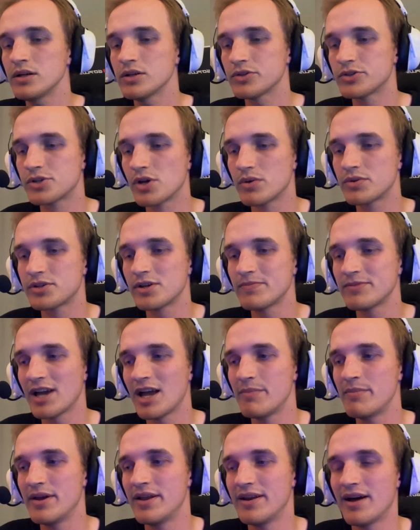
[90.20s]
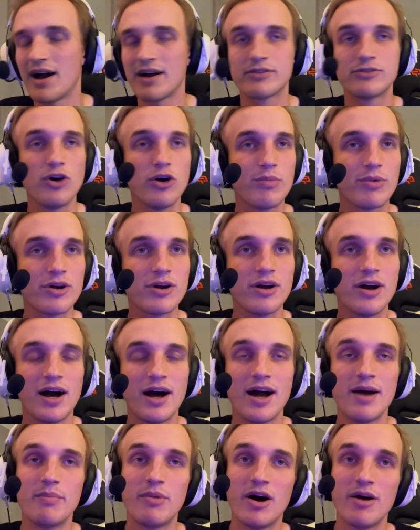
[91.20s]
So sometime in October,
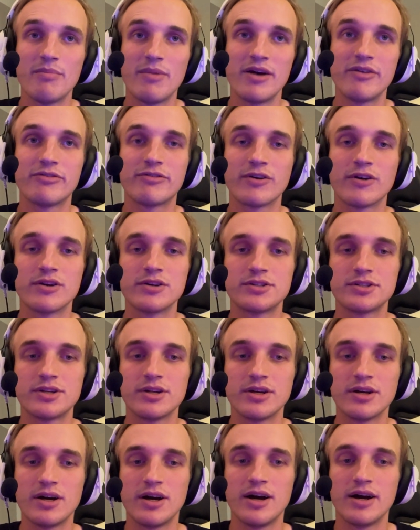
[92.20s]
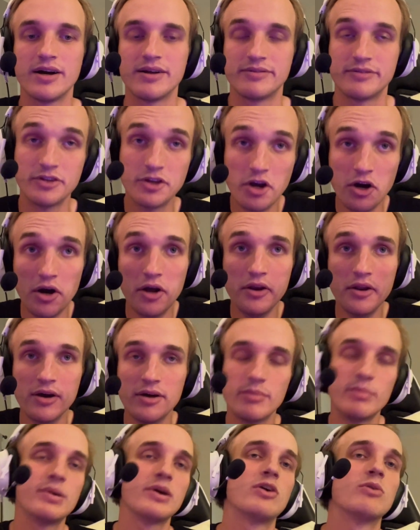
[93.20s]
I bought my first good
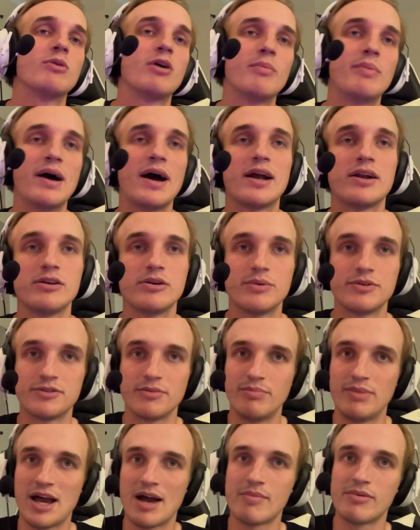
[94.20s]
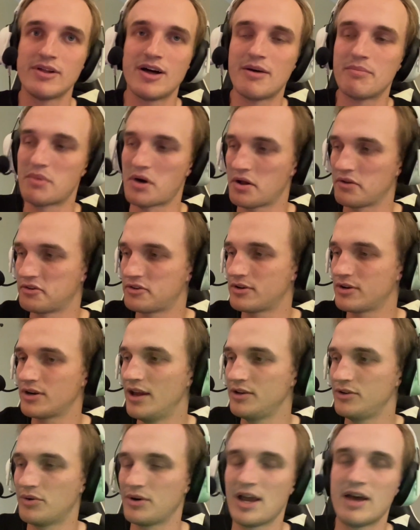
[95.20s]
pickleball paddle. It was a Babble Out Monster.
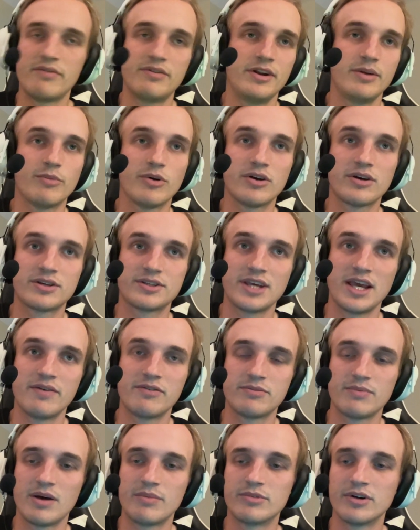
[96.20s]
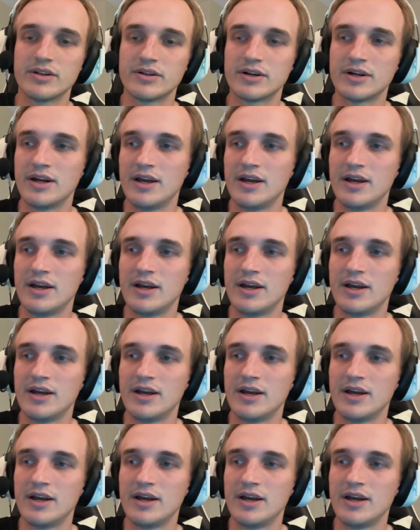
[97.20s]
Don't have it anymore because I gave it to my brother.